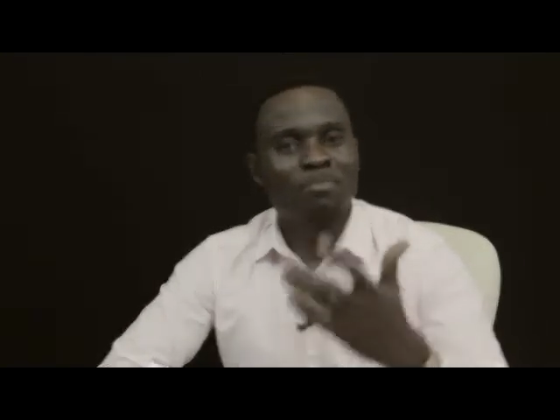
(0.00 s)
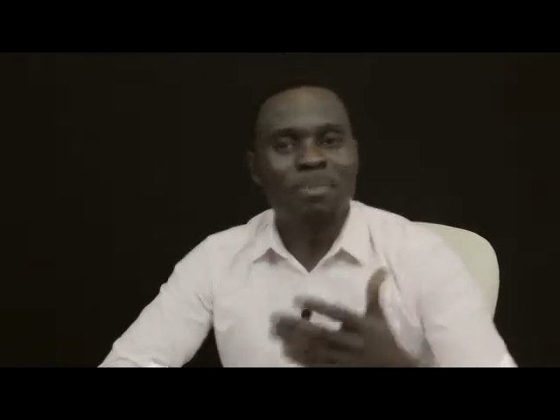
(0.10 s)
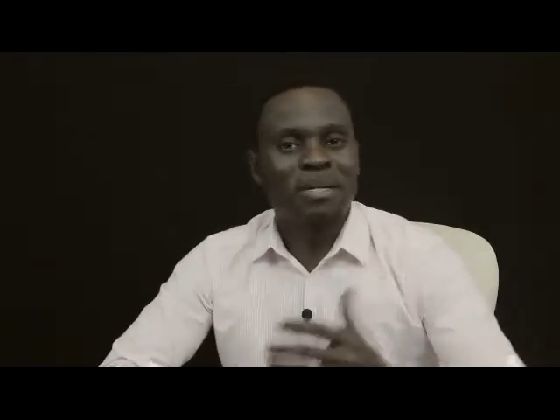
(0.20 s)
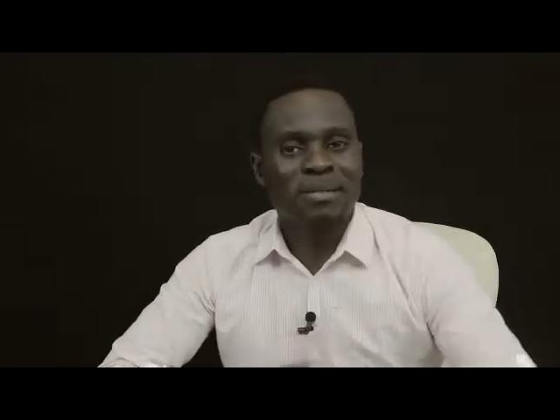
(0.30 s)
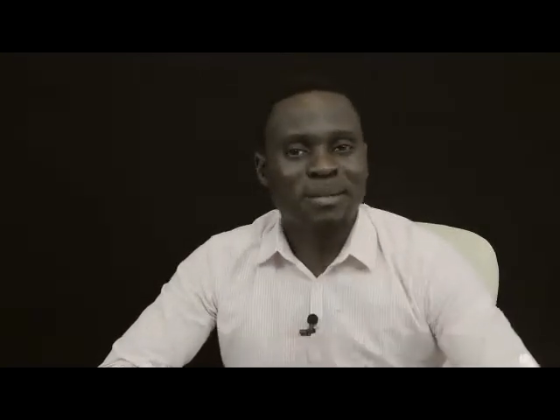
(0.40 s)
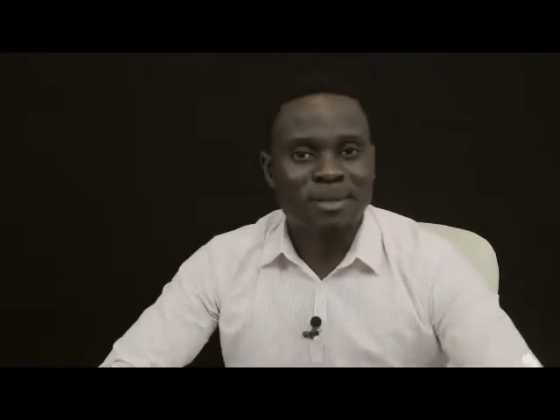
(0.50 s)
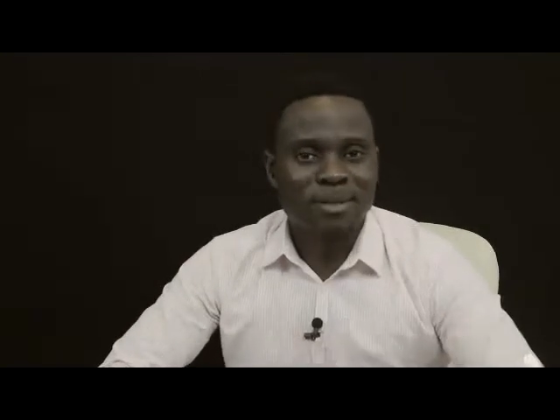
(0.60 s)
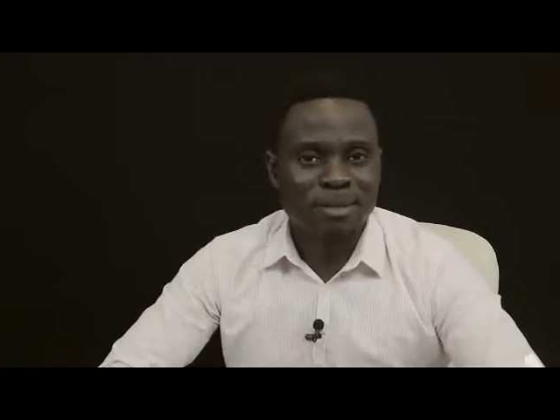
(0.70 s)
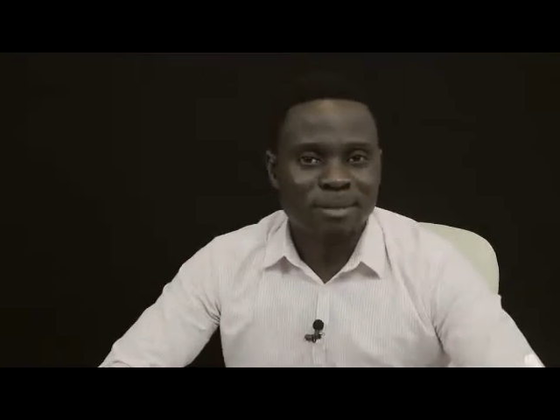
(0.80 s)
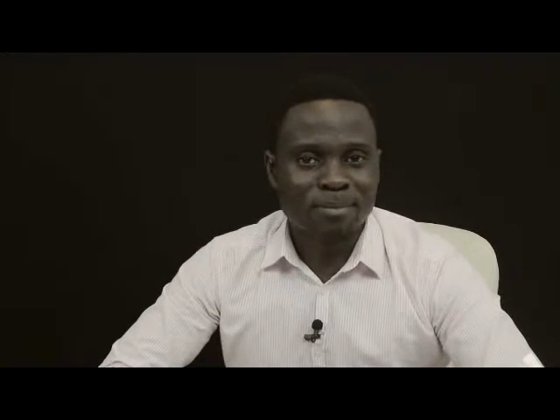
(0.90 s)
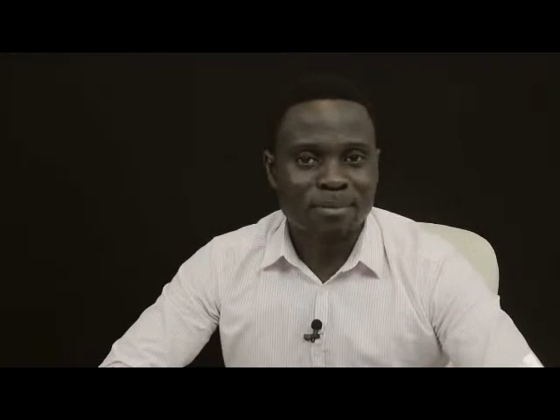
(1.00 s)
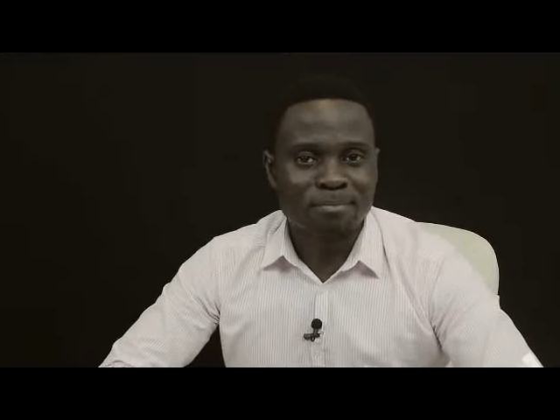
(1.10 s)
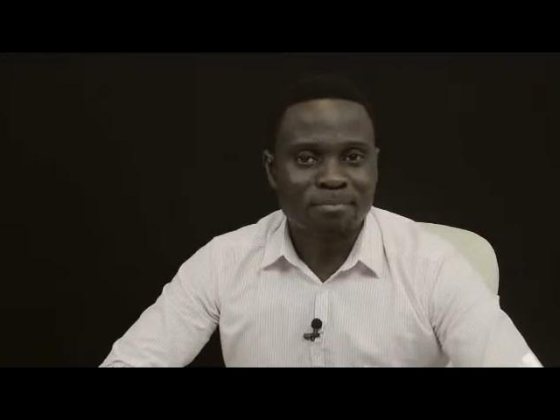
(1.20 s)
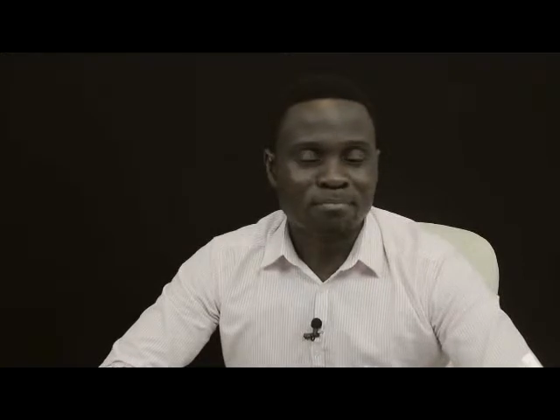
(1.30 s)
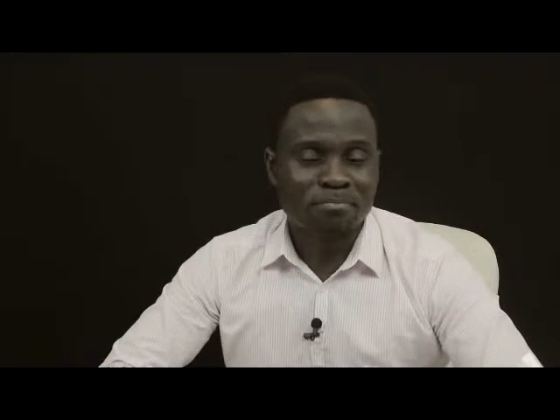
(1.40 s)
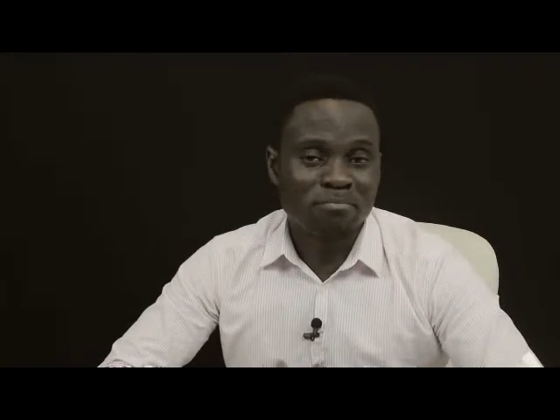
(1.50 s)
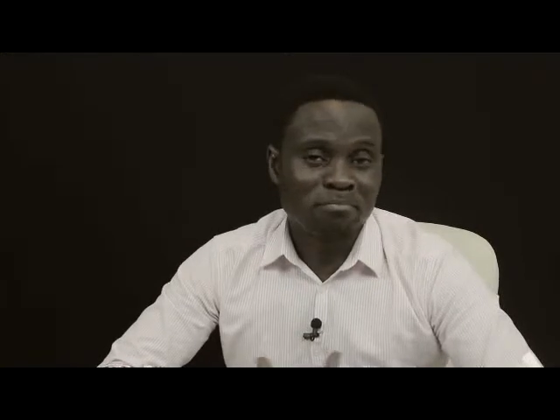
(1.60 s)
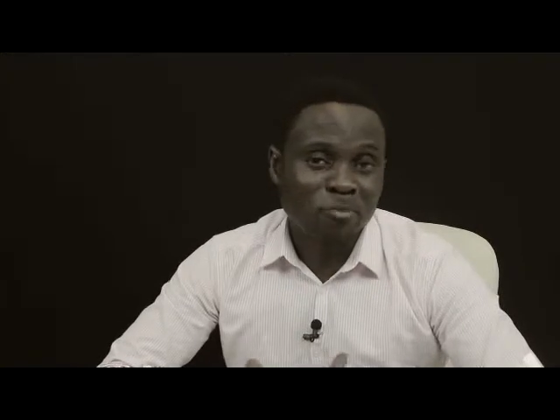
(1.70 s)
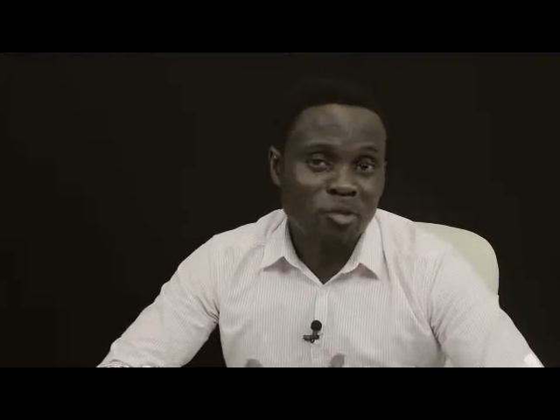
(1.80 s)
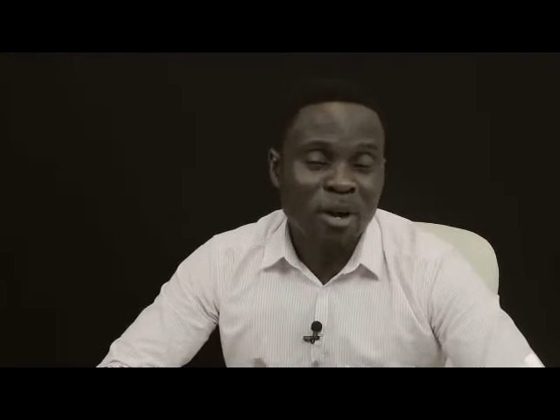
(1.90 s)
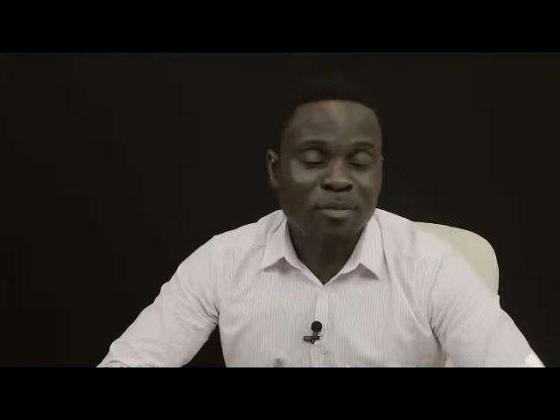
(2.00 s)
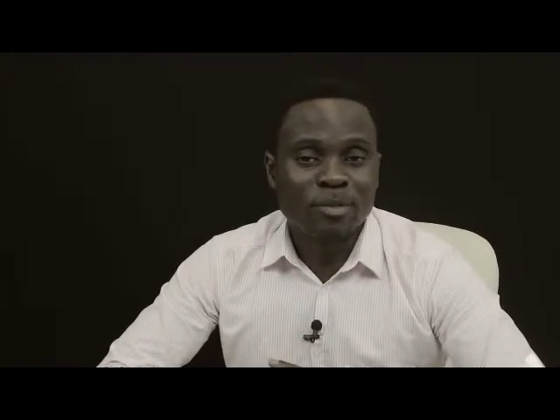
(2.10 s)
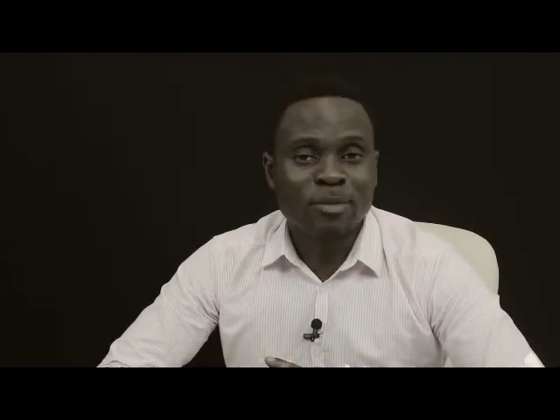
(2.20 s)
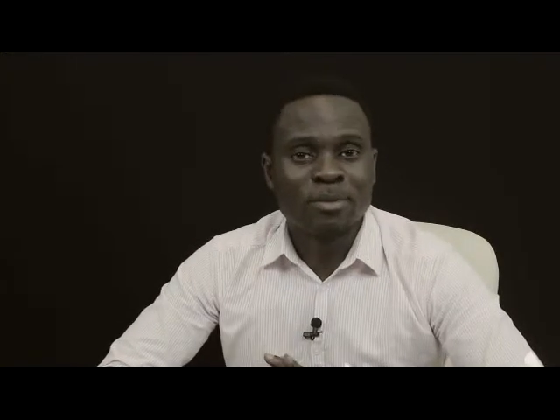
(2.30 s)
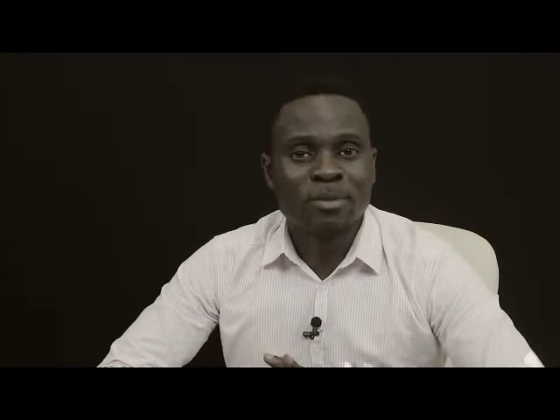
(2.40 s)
business travel.